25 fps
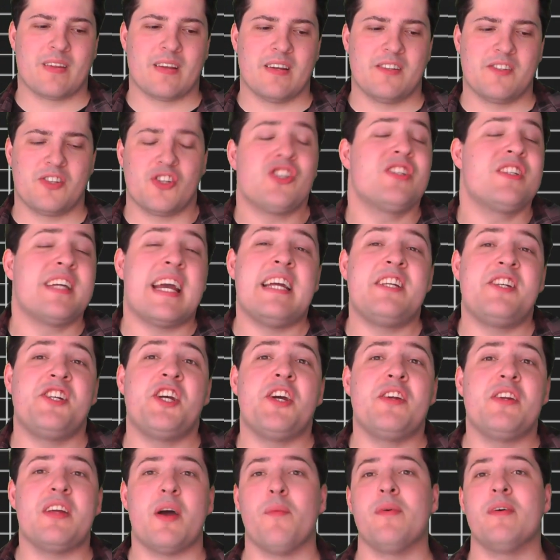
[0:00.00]
So stay
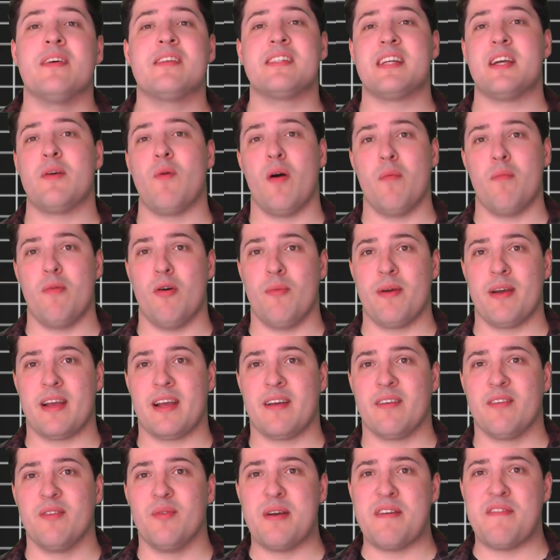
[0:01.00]
tuned, and we'll see what more
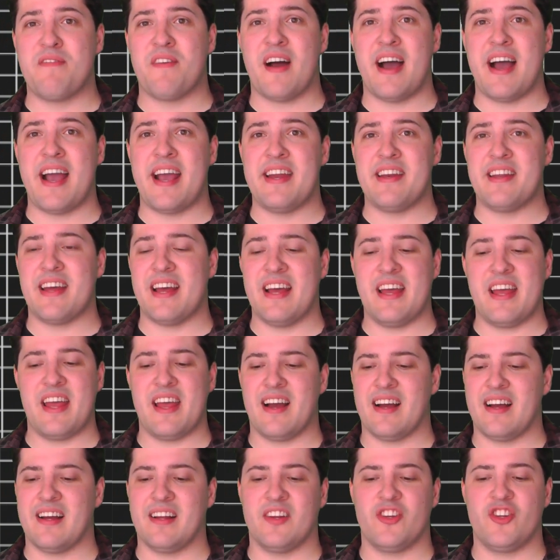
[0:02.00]
we find.
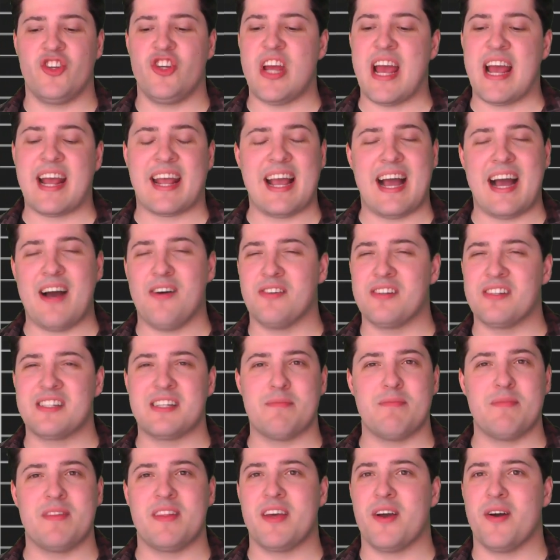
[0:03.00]
Check out
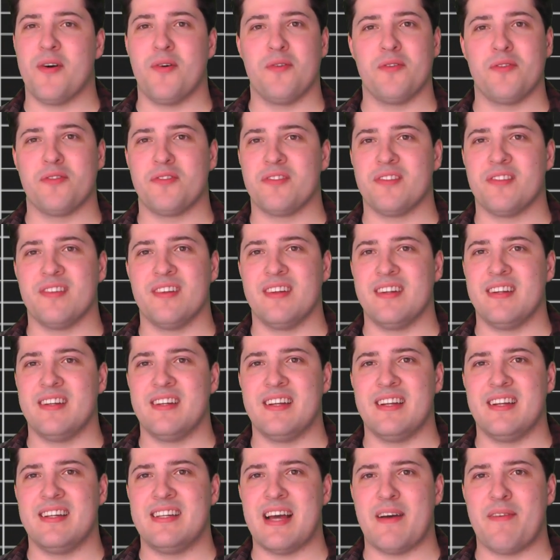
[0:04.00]
some of the old
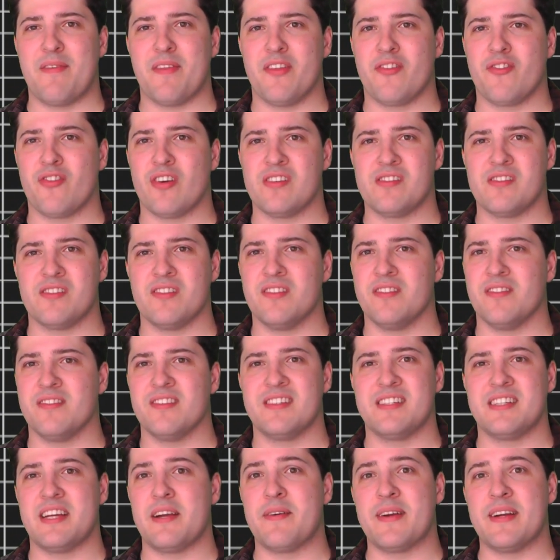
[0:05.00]
Dafydd Trussel
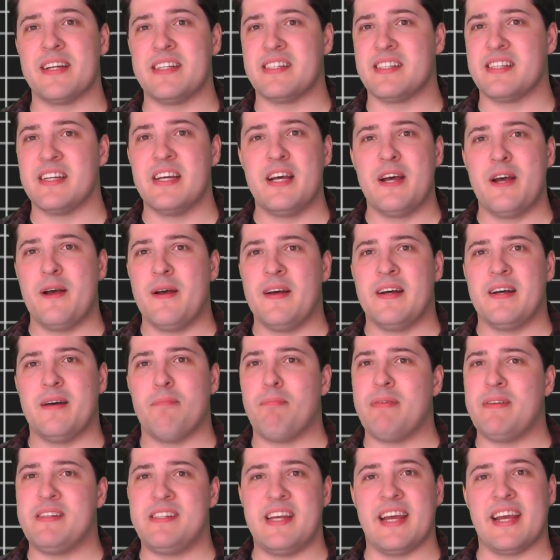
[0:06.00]
series,
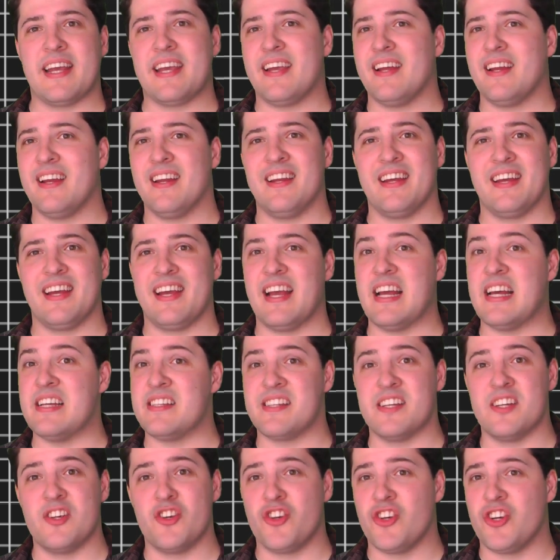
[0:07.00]
particularly
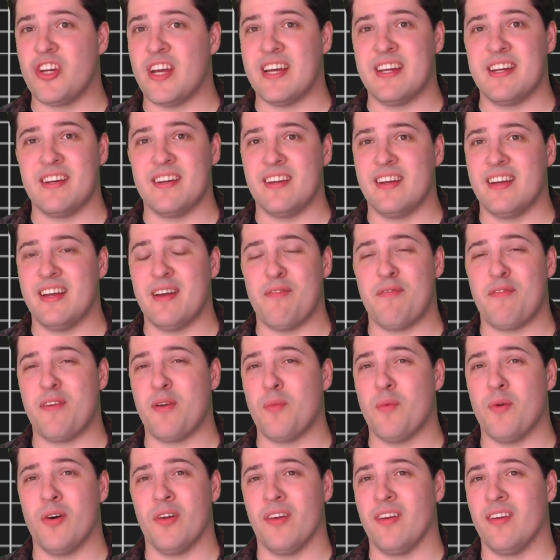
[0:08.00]
It's His Shin, if
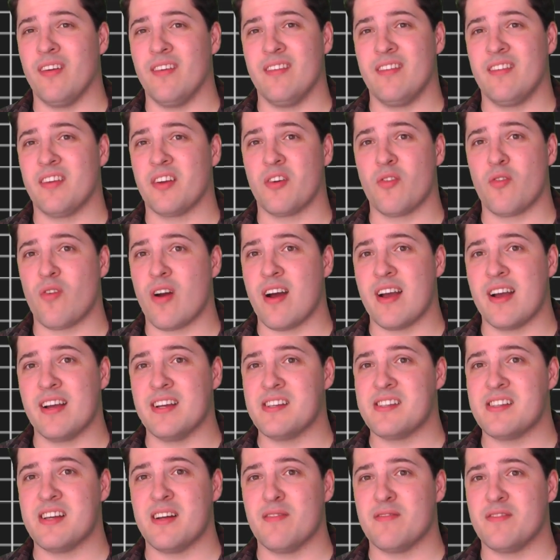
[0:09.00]
you want to cry
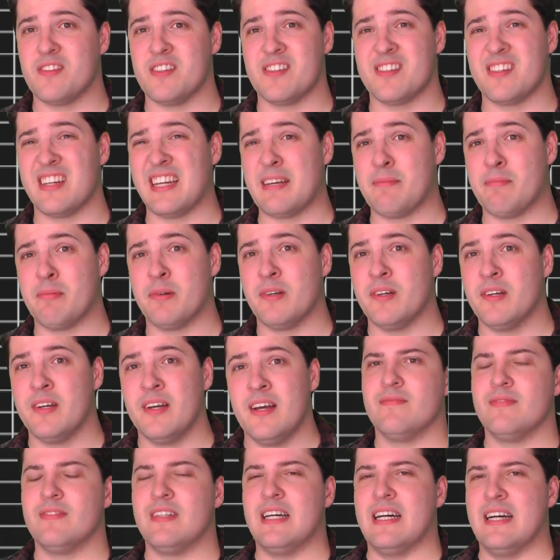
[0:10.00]
yourself to sleep.
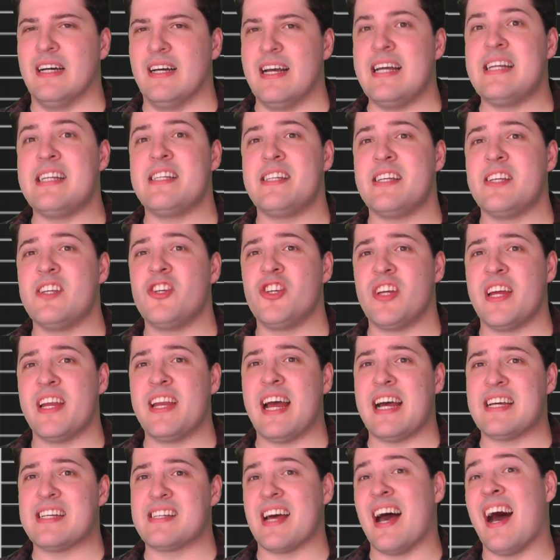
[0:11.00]
It's His Shin
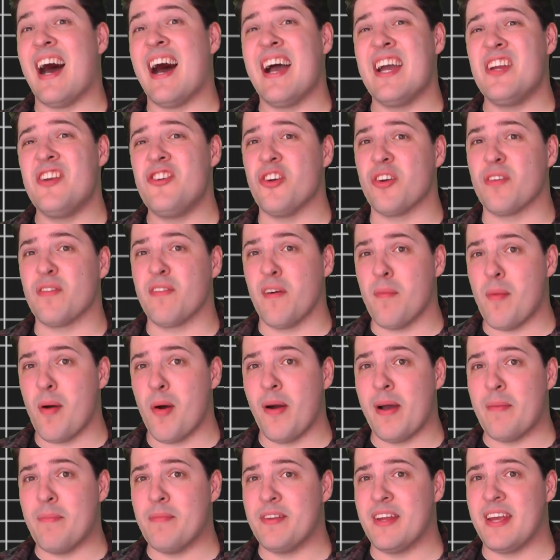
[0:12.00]
has iDuke from
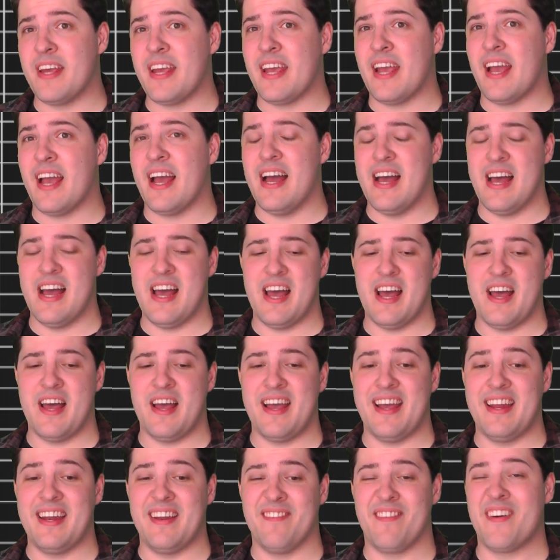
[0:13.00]

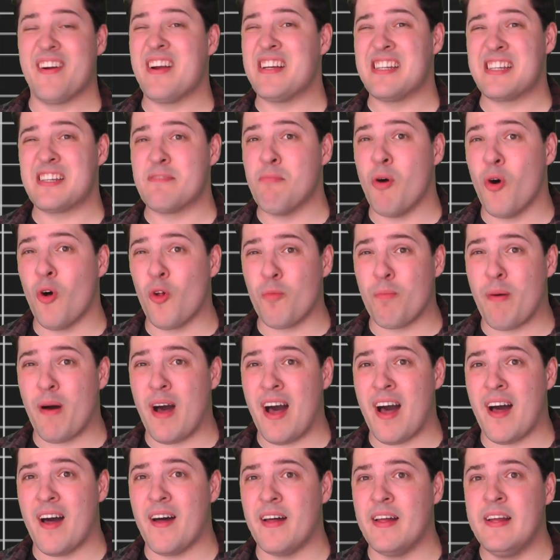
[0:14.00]
OMD in a very small
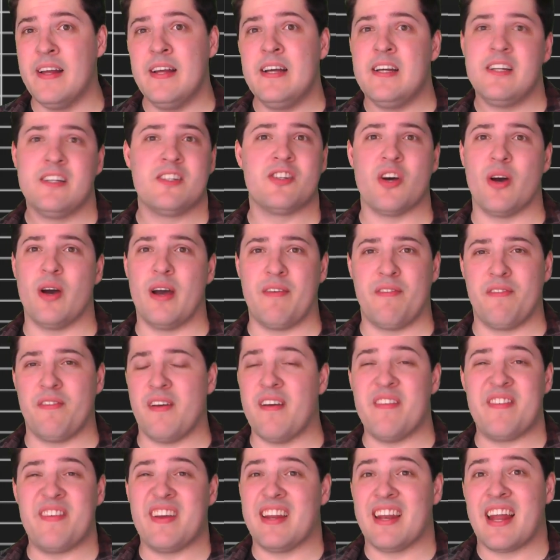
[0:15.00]
part, so
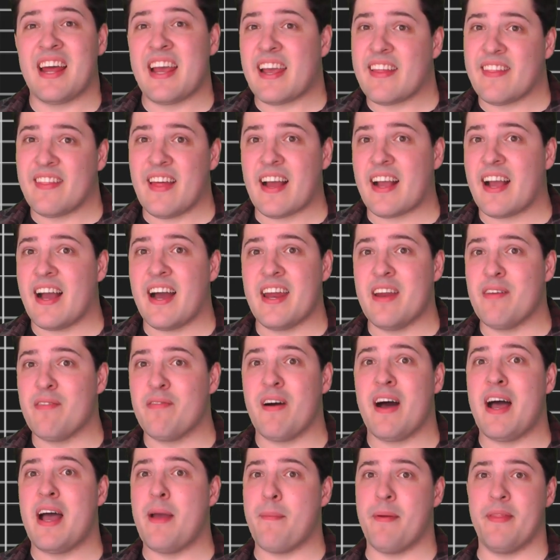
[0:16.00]
if you like that kind of
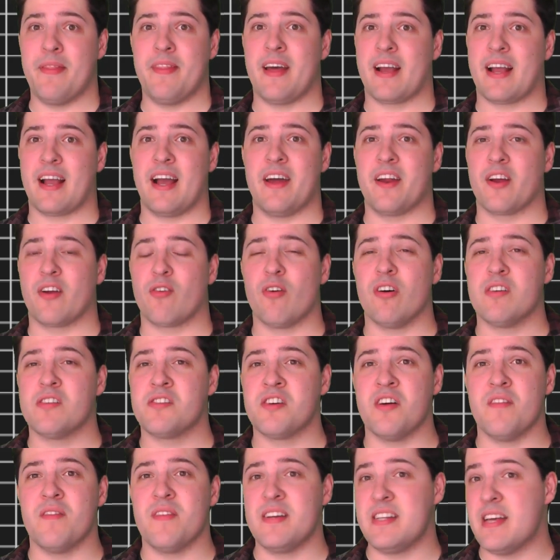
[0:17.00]
vibe and that kind of
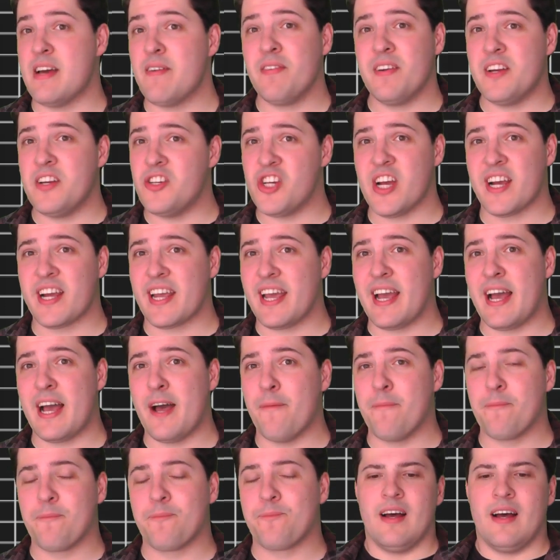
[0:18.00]
crossover, definitely check it
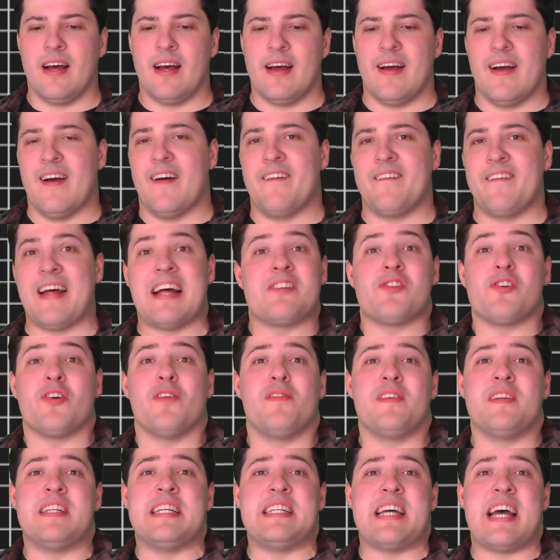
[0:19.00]
out. That's
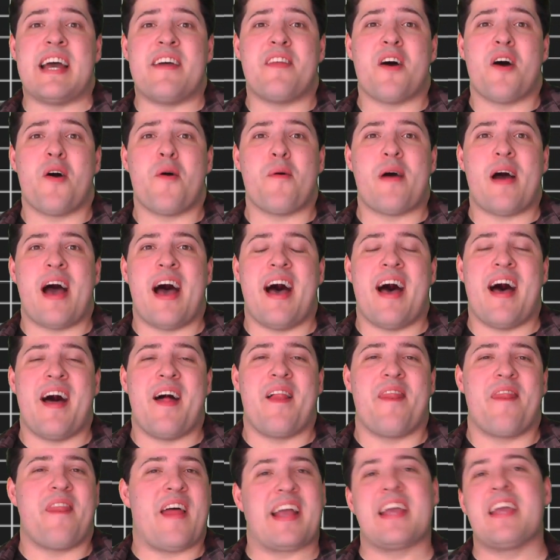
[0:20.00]
all for today though.
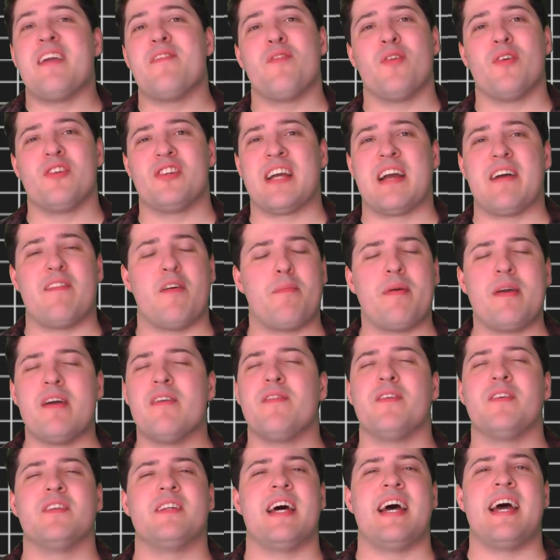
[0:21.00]
Thank you for watching, have a
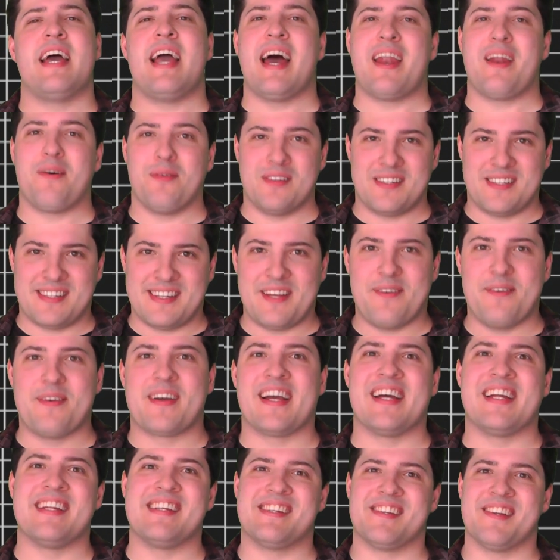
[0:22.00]
beautiful day, and I will see you
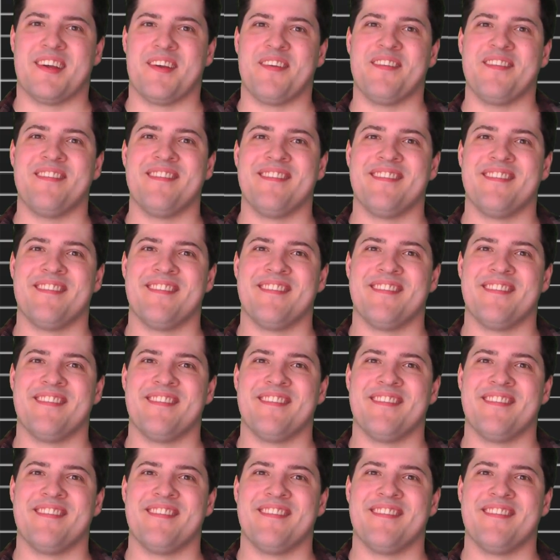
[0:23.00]
again soon.